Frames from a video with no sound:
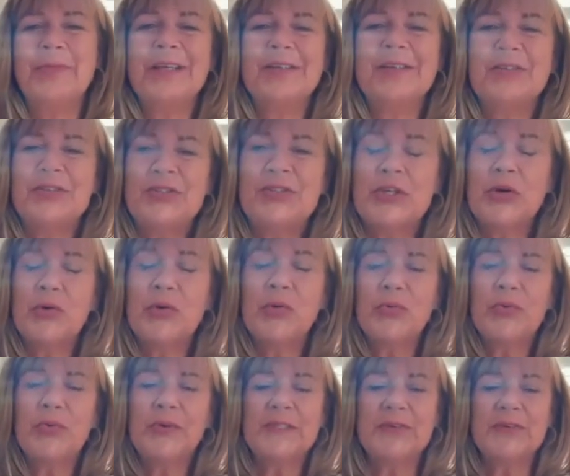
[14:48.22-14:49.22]

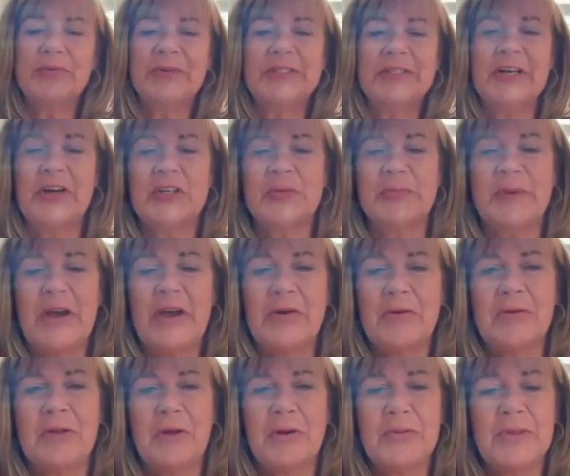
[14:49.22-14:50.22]
So we talked about
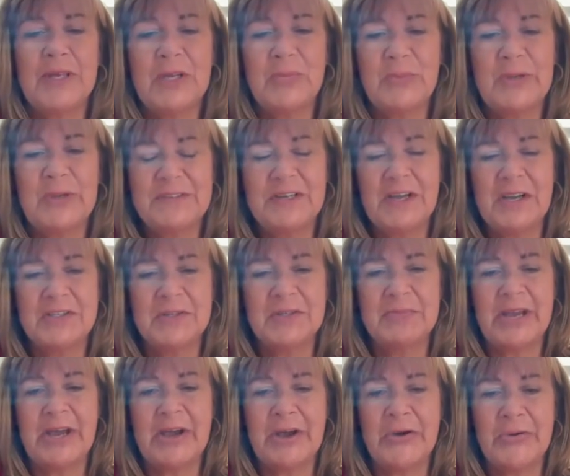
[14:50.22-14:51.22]
clothing. We talked
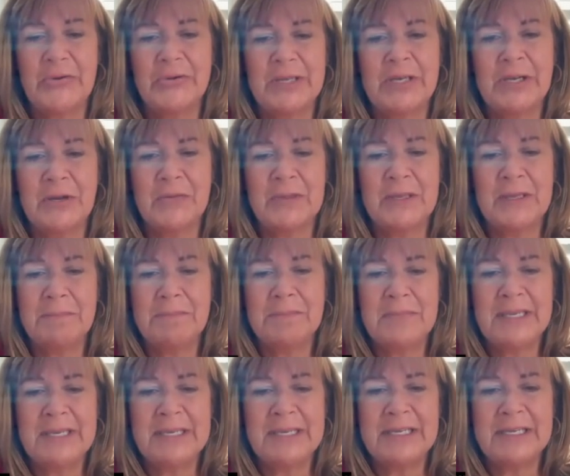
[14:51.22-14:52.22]
about, the
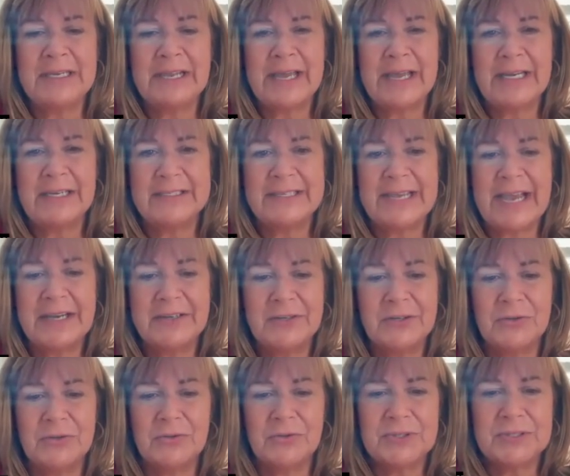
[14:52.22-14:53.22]
immediate kind of
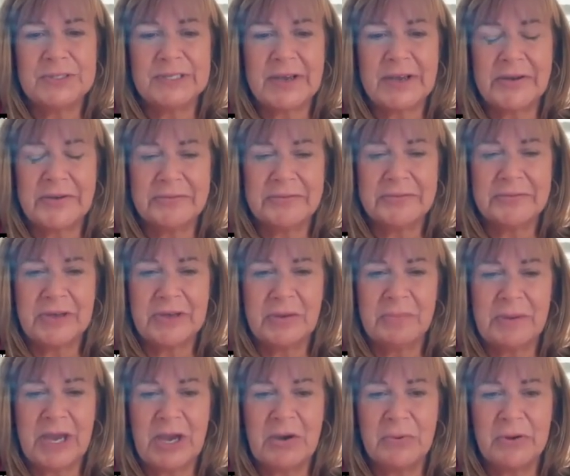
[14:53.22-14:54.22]
tactical stuff
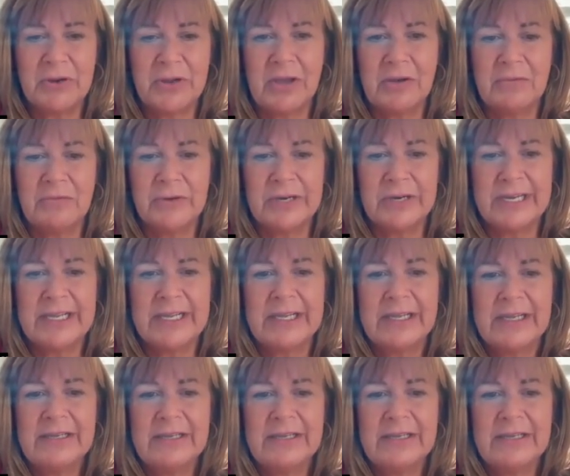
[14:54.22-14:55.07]
about recovery.